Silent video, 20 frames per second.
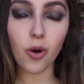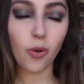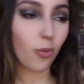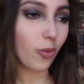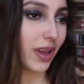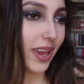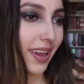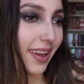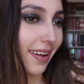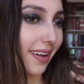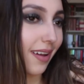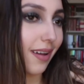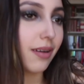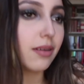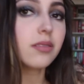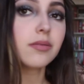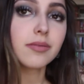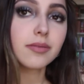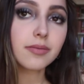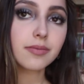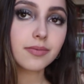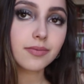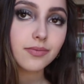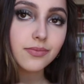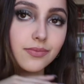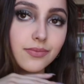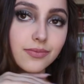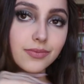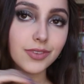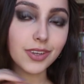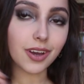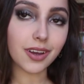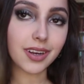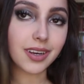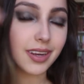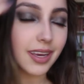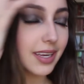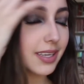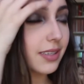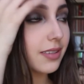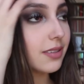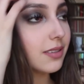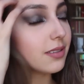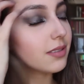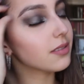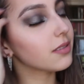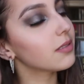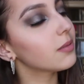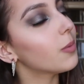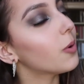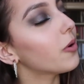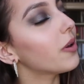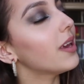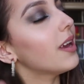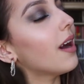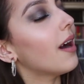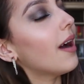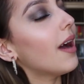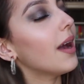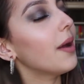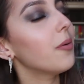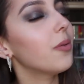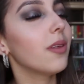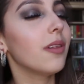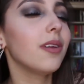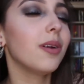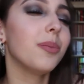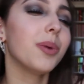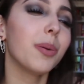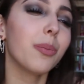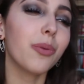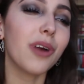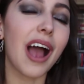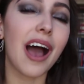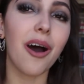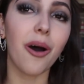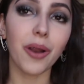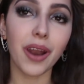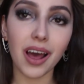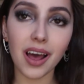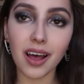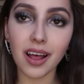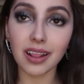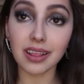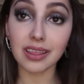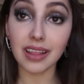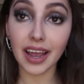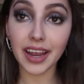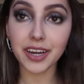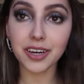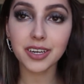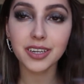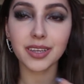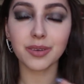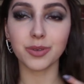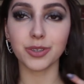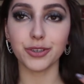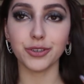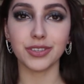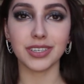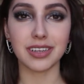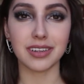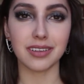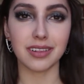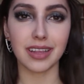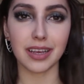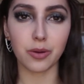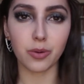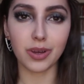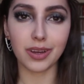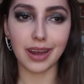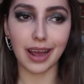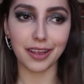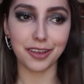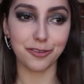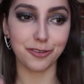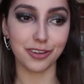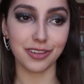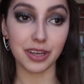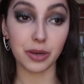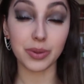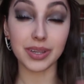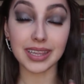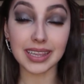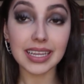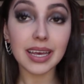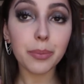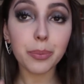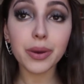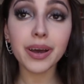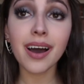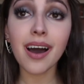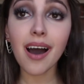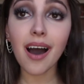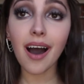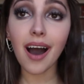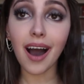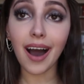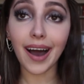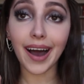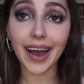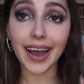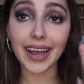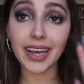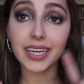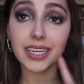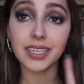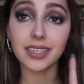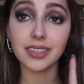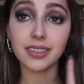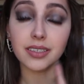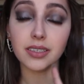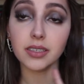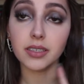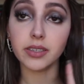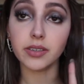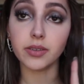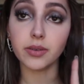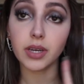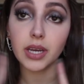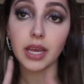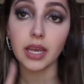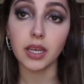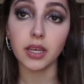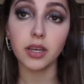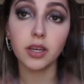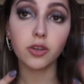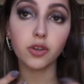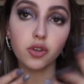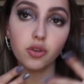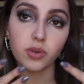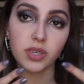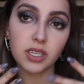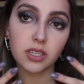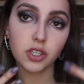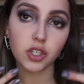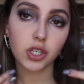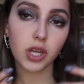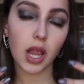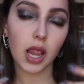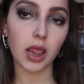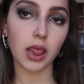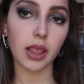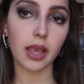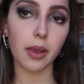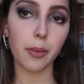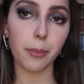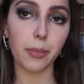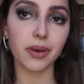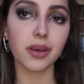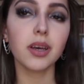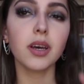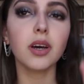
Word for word: We got a nice smoky eye with a little bit of brown liner that was used as a liquid. I used a liquid lip. I did a nudish lip.